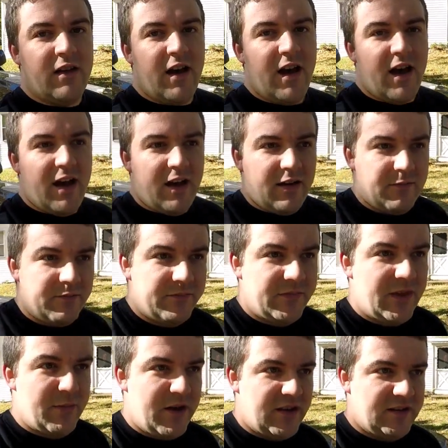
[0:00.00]

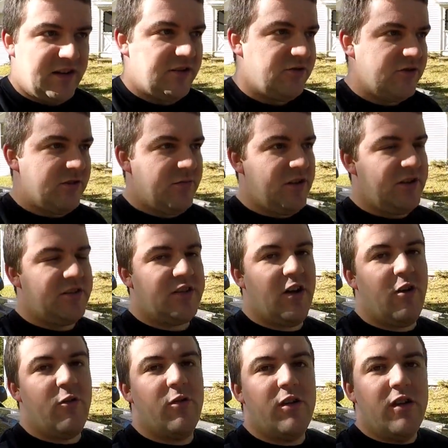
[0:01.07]
that may endanger somebody,
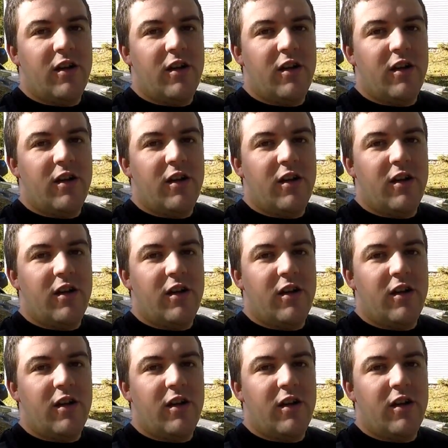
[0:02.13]
so